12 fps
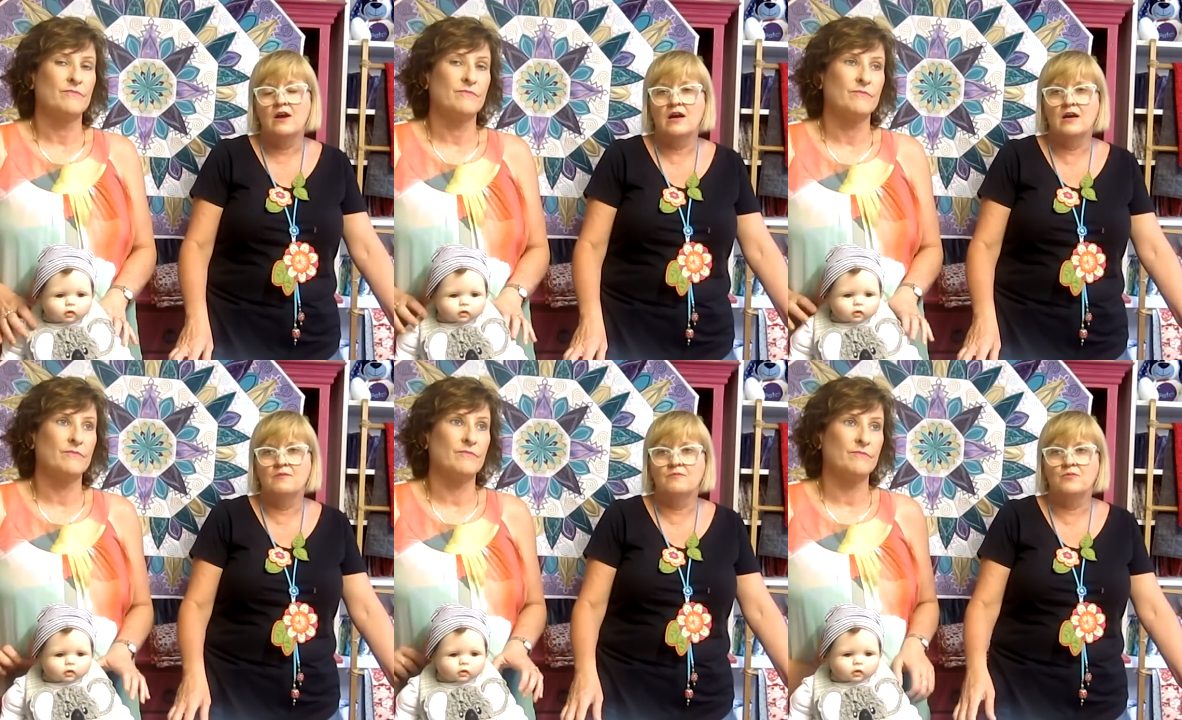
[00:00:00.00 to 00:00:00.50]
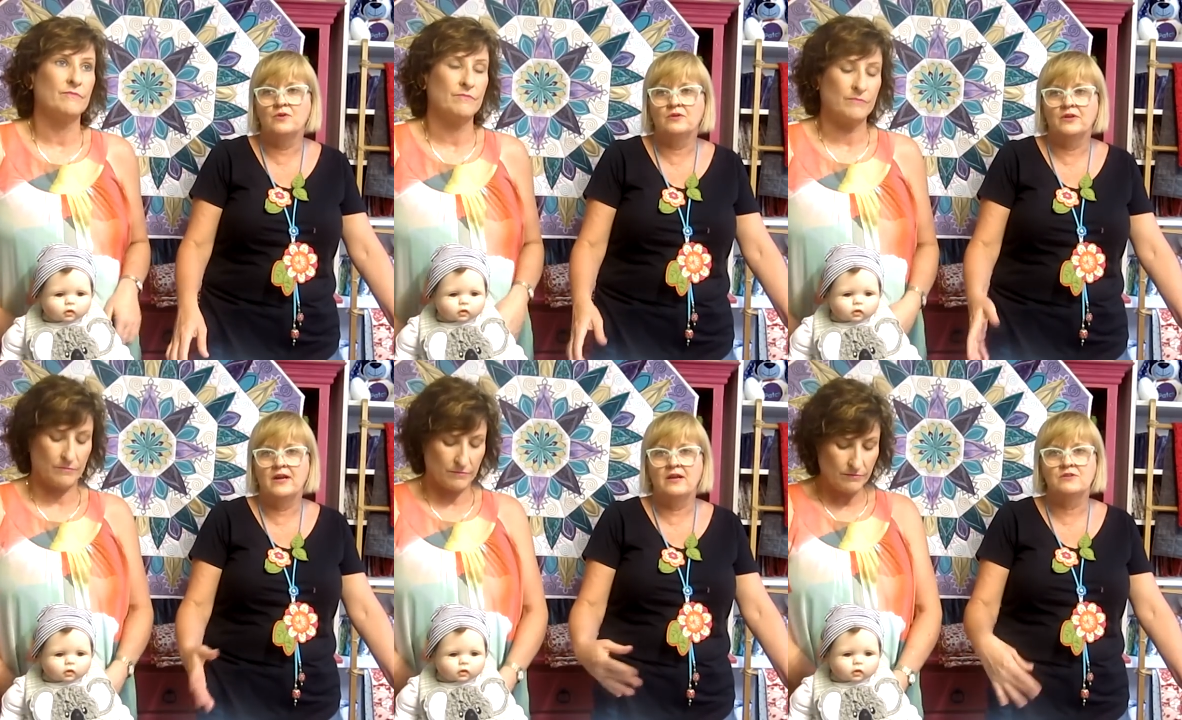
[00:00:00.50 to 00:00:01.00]
Speaker 1: um, we'll
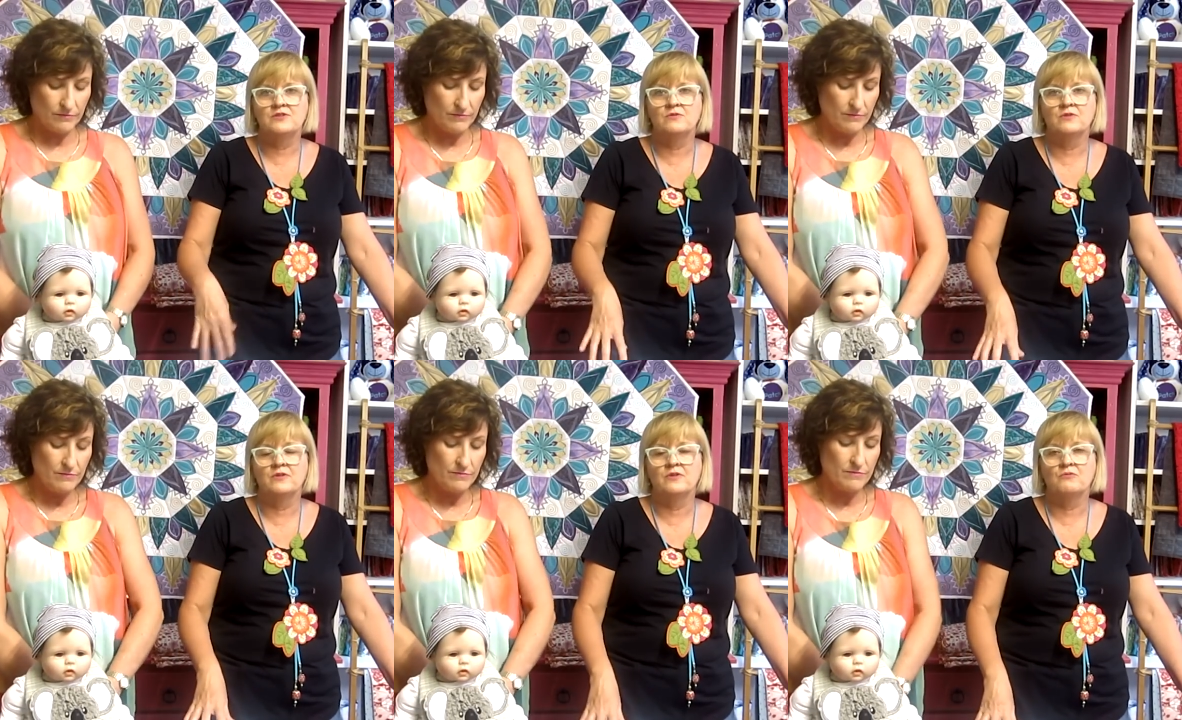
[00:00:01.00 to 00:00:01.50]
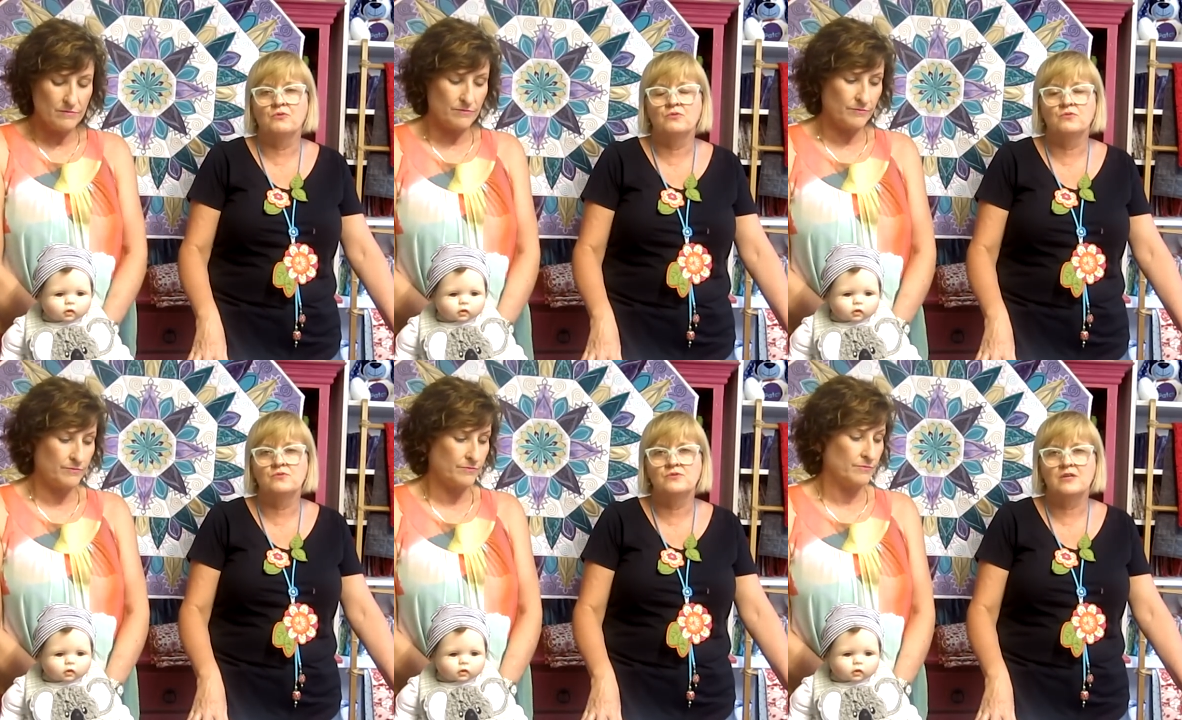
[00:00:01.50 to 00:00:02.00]
announce all of the
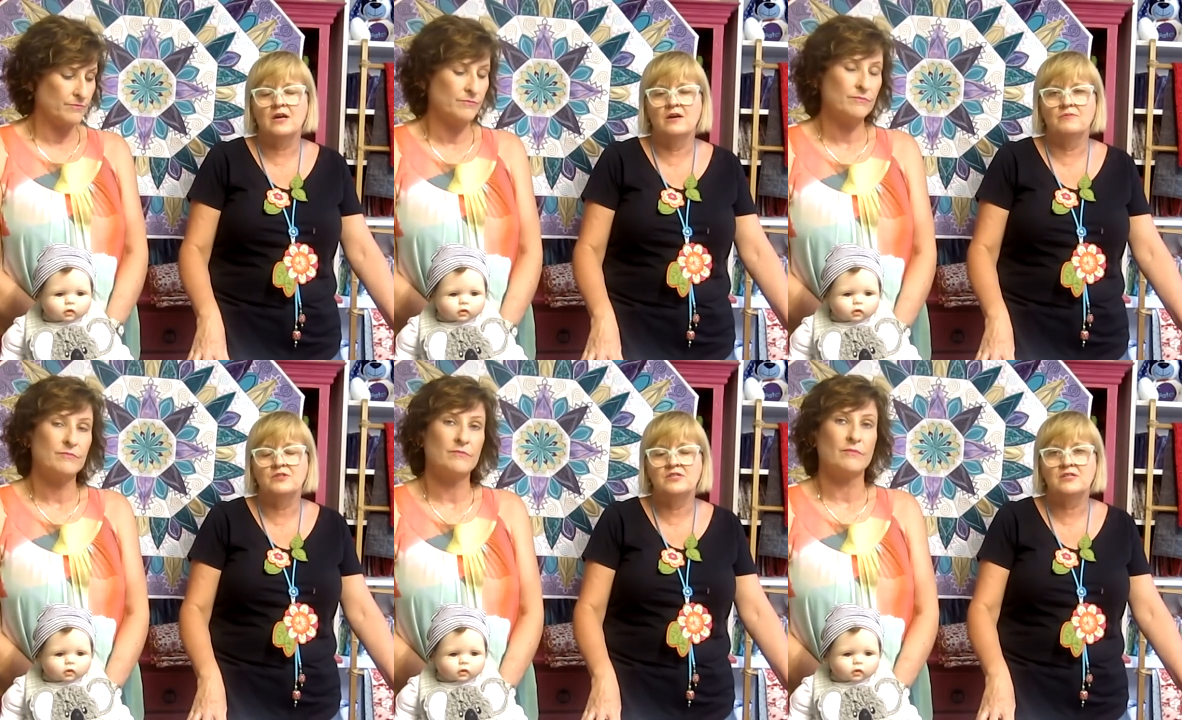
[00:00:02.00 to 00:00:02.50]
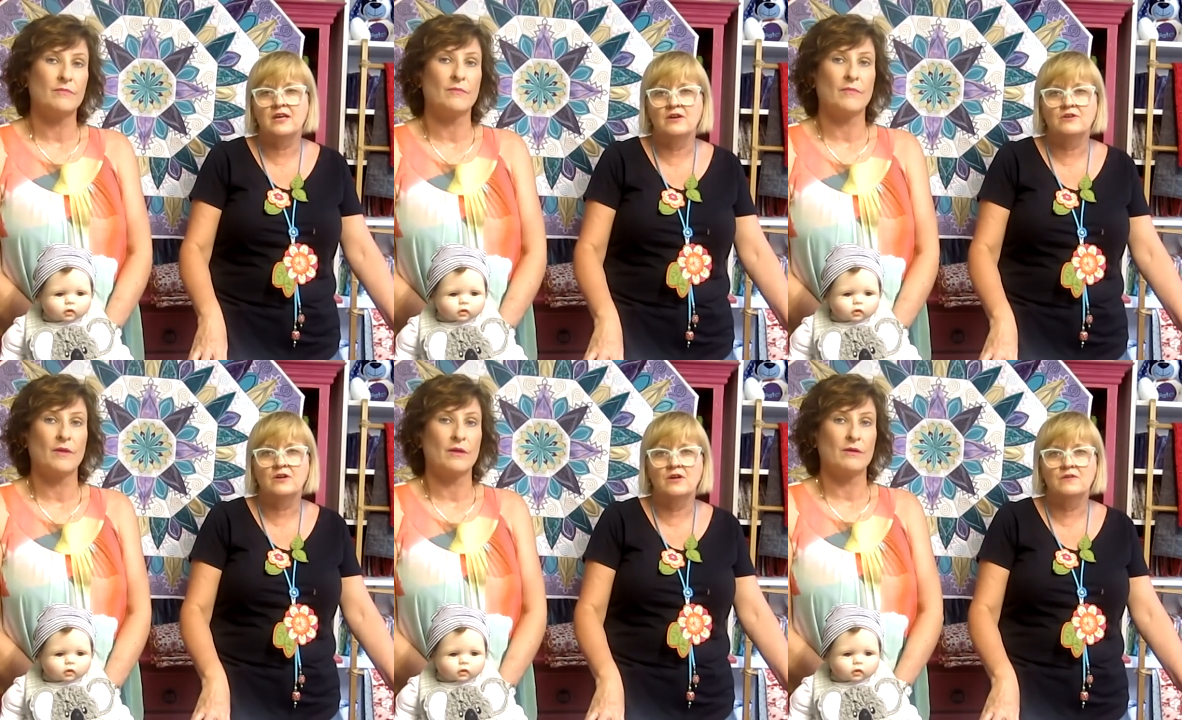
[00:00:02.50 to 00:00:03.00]
rules, um, the
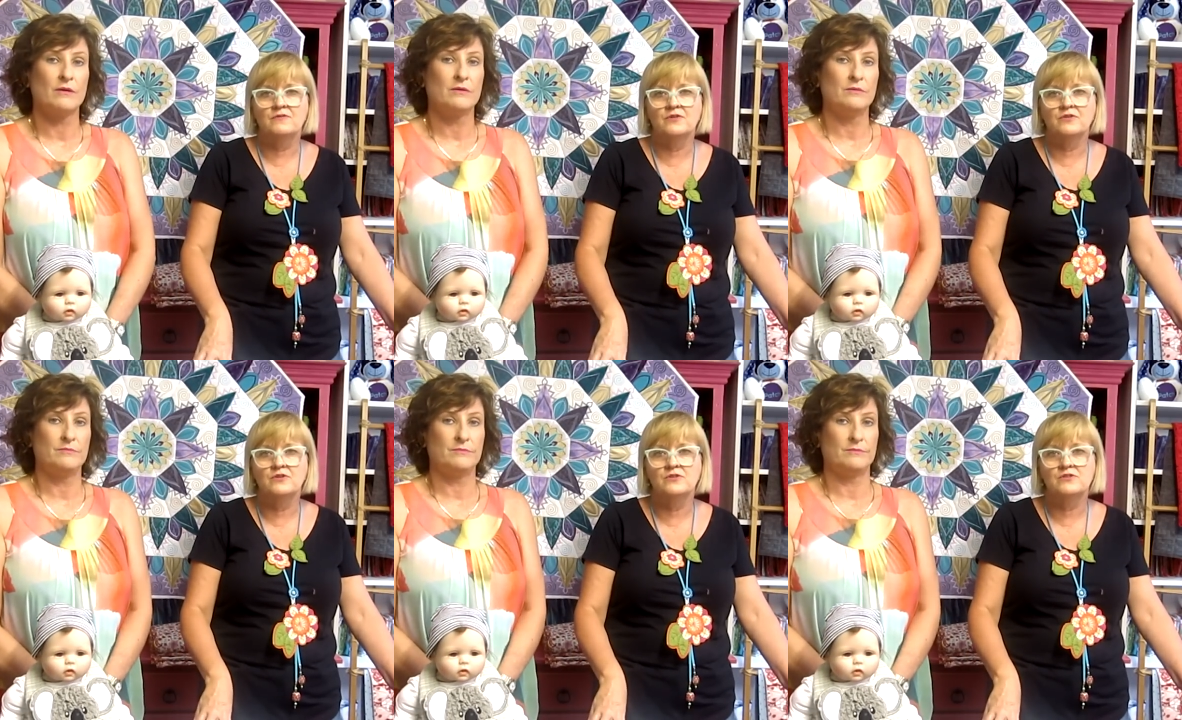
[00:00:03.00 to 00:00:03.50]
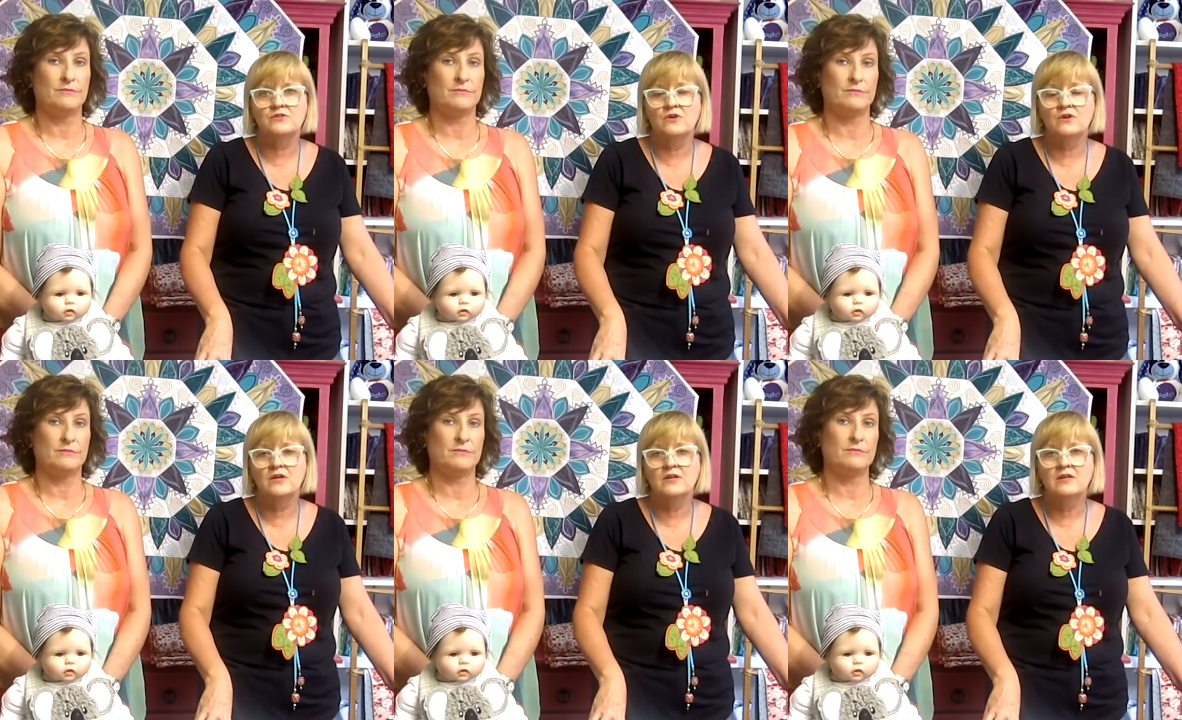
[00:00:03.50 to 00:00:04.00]
discount code for the new
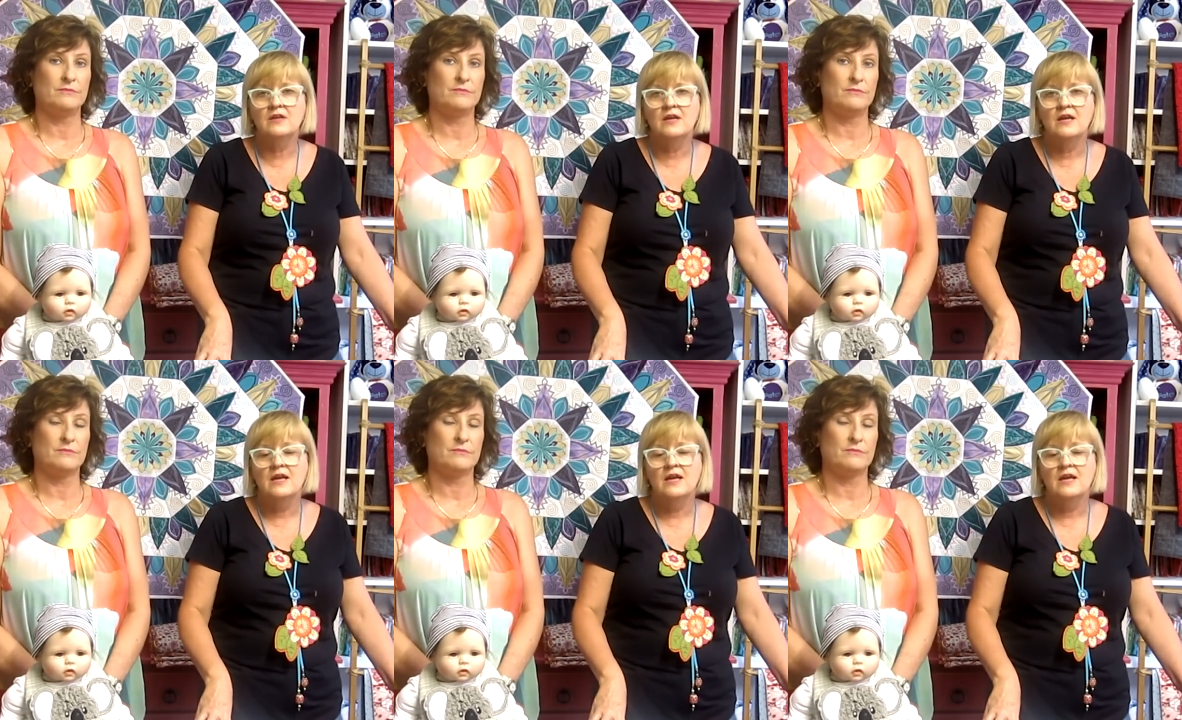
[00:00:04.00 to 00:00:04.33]
design.